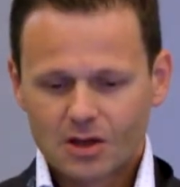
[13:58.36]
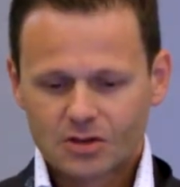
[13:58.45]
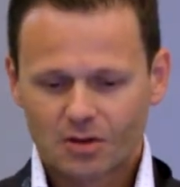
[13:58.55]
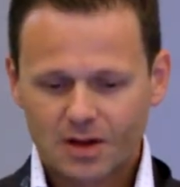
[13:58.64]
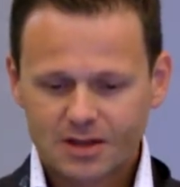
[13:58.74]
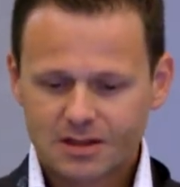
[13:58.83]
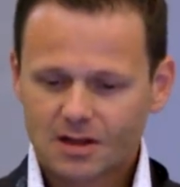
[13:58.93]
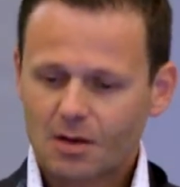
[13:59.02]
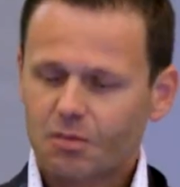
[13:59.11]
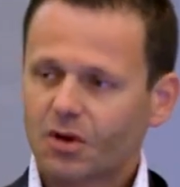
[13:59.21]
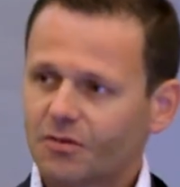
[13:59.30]
So there's a
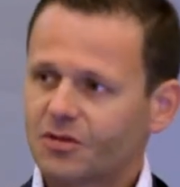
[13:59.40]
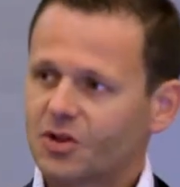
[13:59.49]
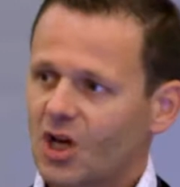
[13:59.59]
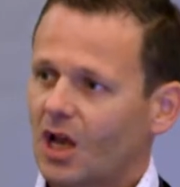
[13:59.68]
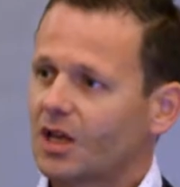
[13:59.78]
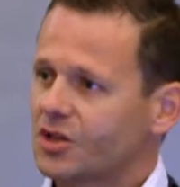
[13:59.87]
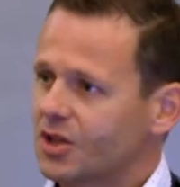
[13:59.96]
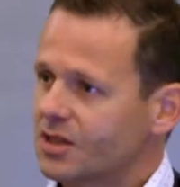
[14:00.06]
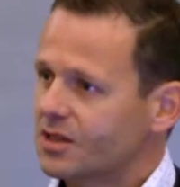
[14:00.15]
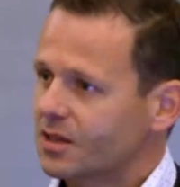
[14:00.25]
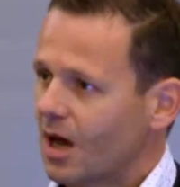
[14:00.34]
couple of
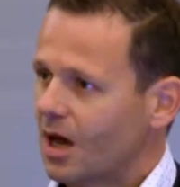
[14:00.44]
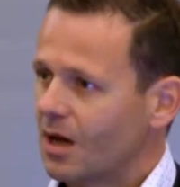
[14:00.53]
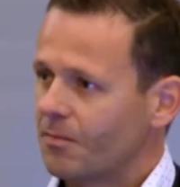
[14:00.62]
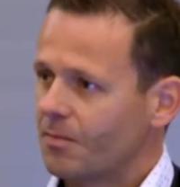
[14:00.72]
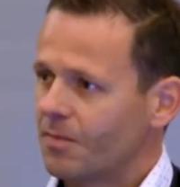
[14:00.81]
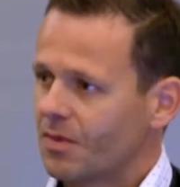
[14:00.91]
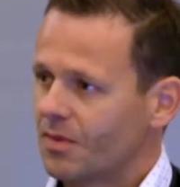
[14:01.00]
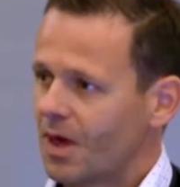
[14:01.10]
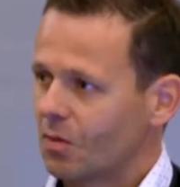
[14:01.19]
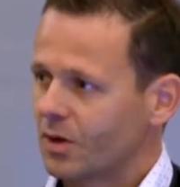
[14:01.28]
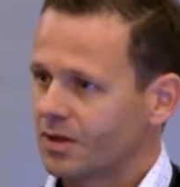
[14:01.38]
challenges
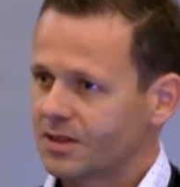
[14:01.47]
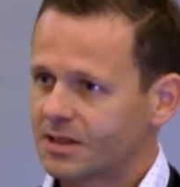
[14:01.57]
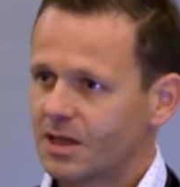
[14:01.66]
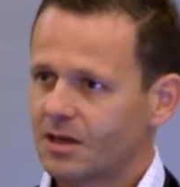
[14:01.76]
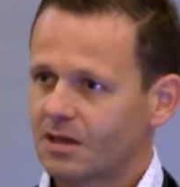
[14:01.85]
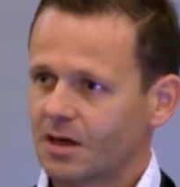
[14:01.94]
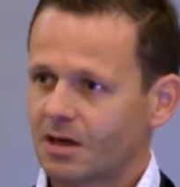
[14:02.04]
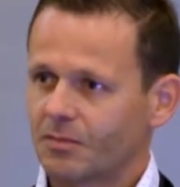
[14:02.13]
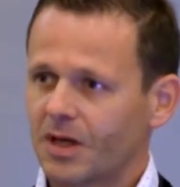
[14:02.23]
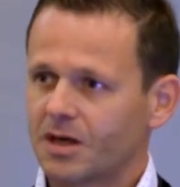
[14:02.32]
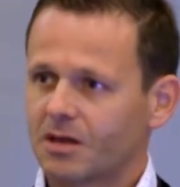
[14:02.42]
that we are seeing that are
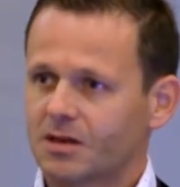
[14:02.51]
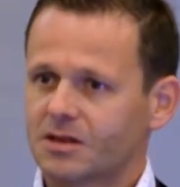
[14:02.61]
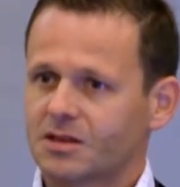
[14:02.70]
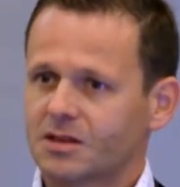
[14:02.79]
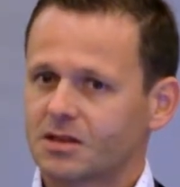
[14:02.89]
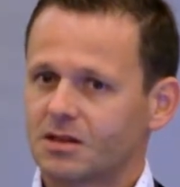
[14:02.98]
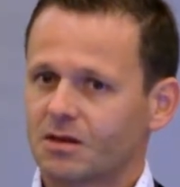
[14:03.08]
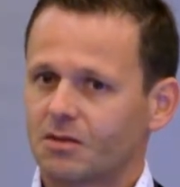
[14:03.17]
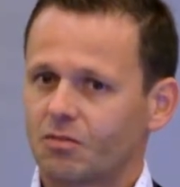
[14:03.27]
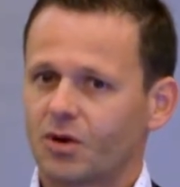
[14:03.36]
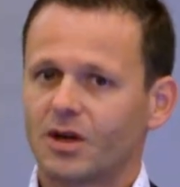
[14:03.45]
making this
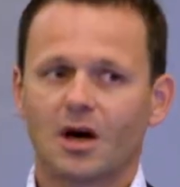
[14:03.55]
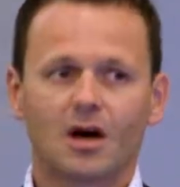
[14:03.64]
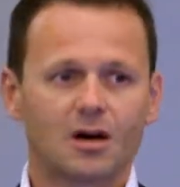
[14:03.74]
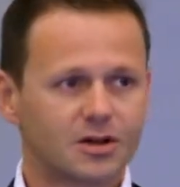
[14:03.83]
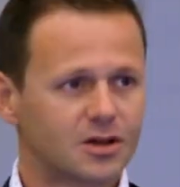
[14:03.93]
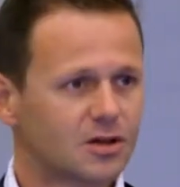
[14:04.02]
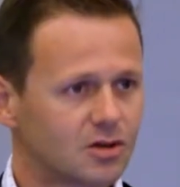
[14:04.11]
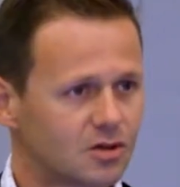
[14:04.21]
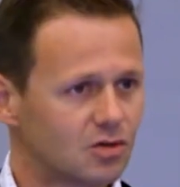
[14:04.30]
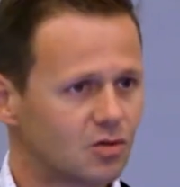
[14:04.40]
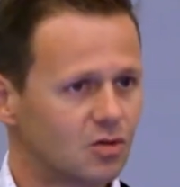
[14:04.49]
pretty hard
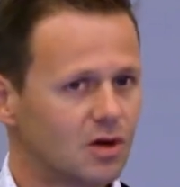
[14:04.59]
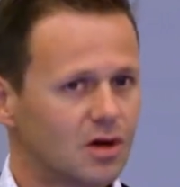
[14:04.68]
to